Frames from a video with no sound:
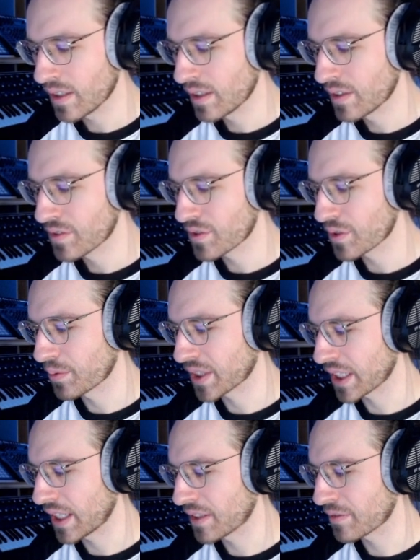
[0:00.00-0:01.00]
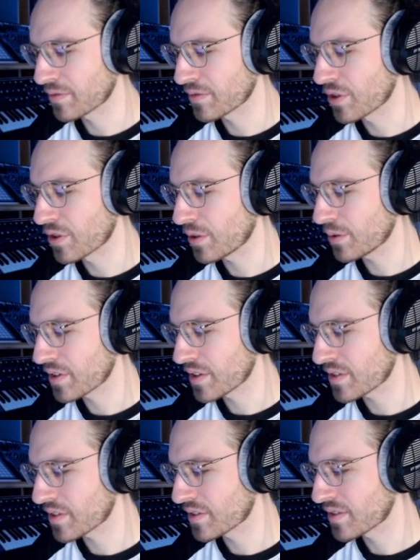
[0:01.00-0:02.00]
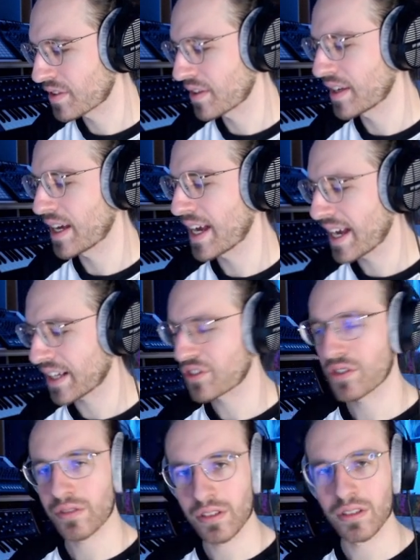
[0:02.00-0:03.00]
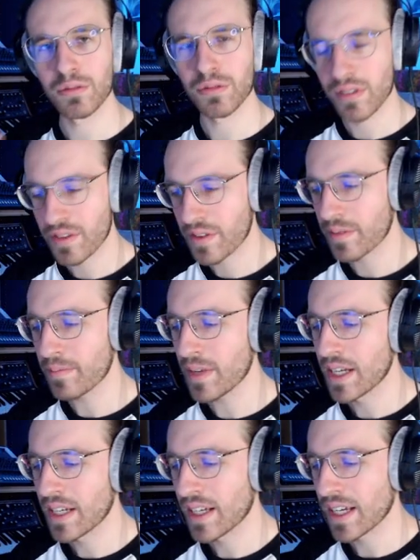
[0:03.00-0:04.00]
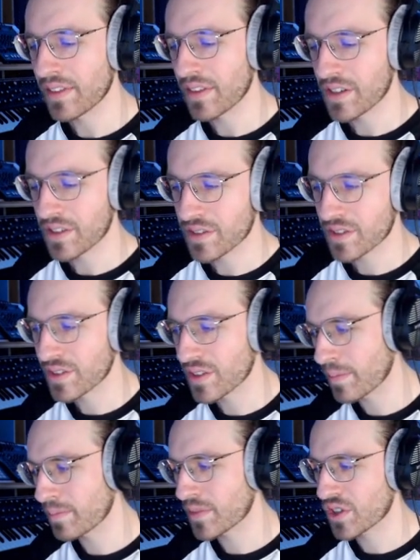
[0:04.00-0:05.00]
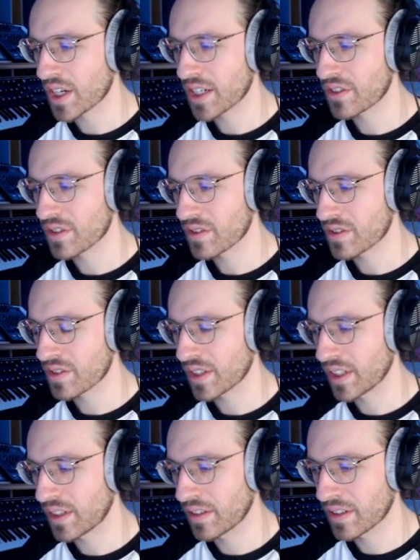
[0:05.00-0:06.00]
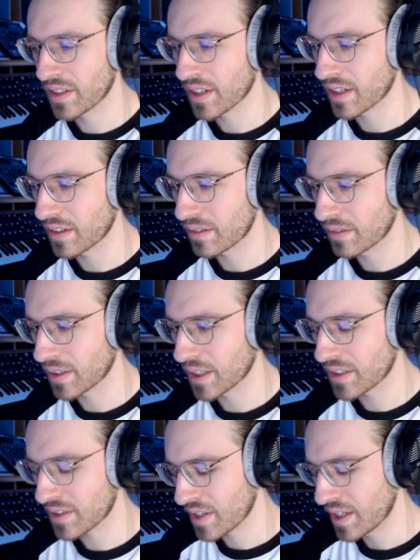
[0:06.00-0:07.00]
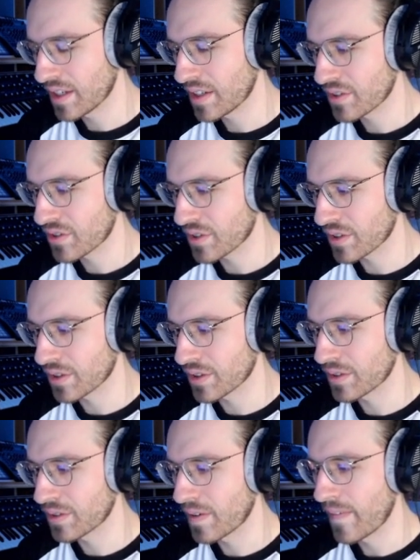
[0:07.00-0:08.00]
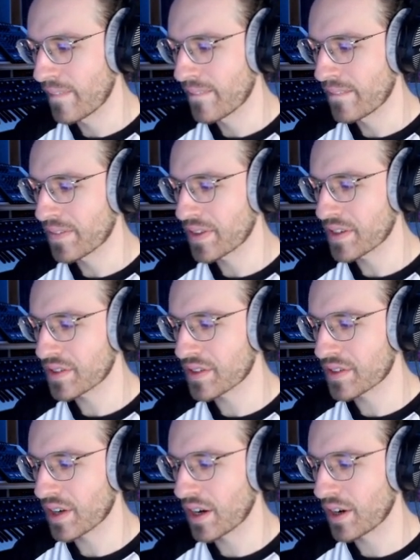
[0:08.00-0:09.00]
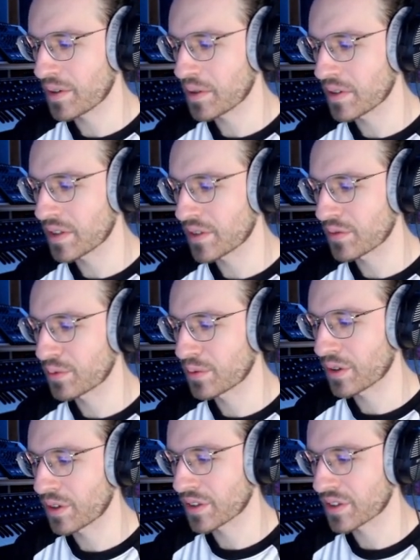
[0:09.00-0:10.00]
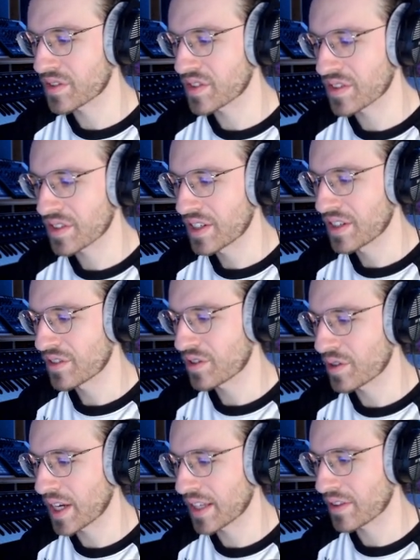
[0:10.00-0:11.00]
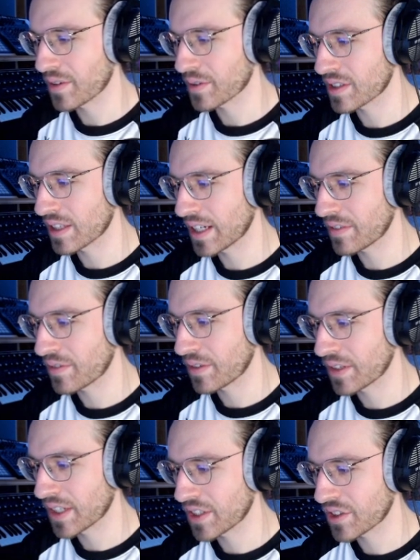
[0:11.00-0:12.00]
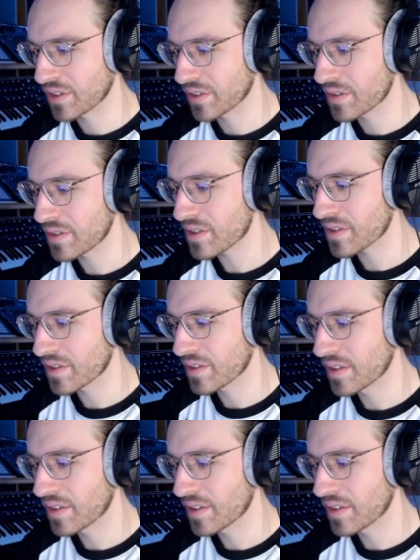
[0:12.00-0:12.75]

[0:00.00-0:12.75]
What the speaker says: So we kind of know this is the actual rhythm, and there's some changes here and there, right? So this is how it works to add those slight variations